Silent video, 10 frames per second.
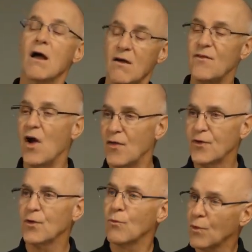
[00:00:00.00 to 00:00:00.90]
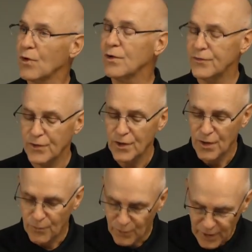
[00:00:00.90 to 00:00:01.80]
of other world
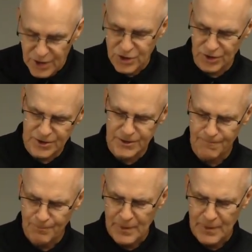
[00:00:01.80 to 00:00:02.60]
religions.